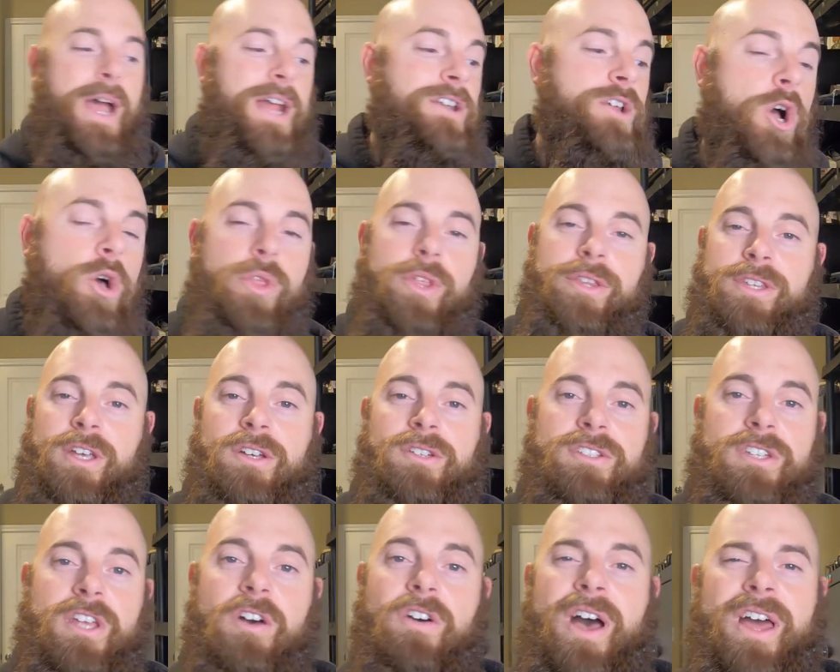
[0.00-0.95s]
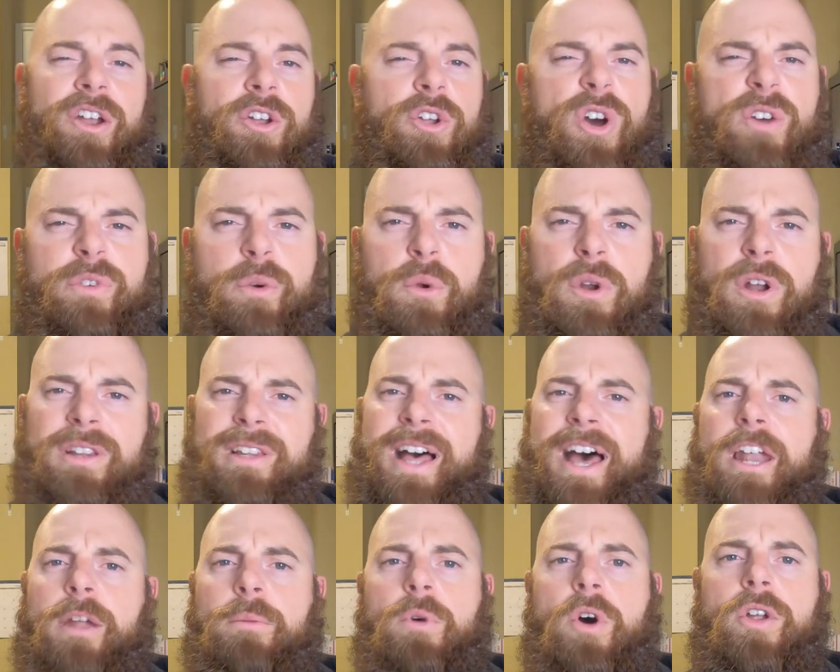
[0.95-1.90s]
I know that they'll sell. I don't know if I'm going to
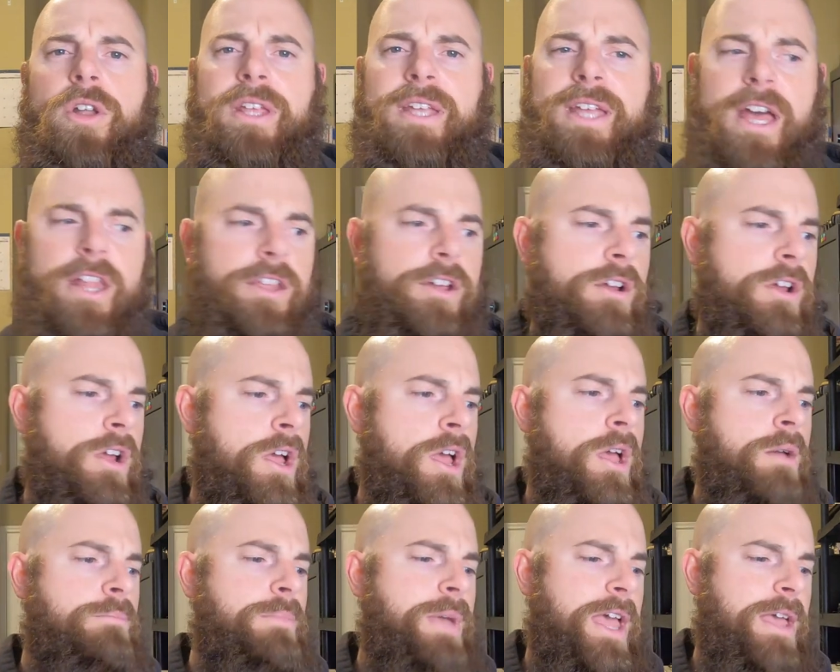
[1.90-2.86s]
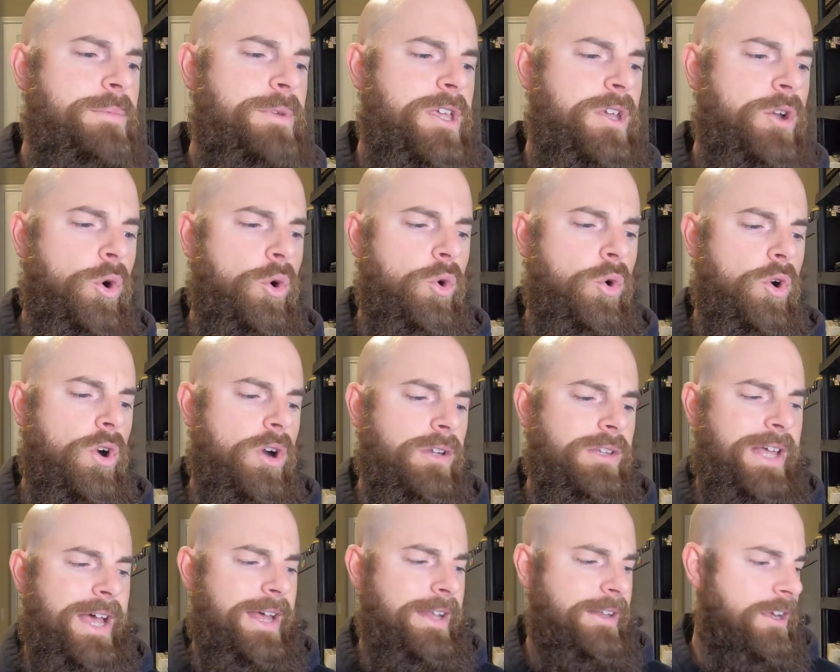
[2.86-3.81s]
lot them all together maybe or
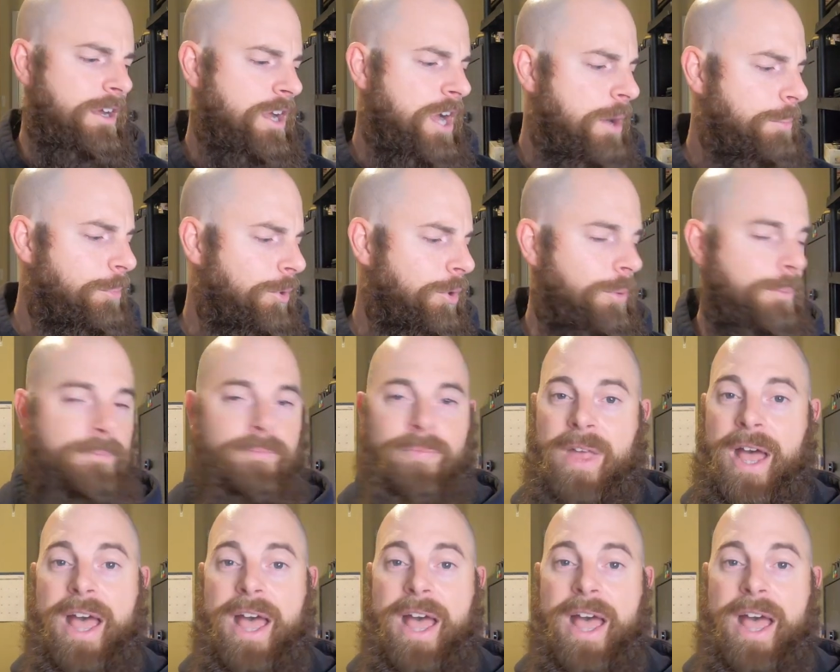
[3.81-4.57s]
lot a couple.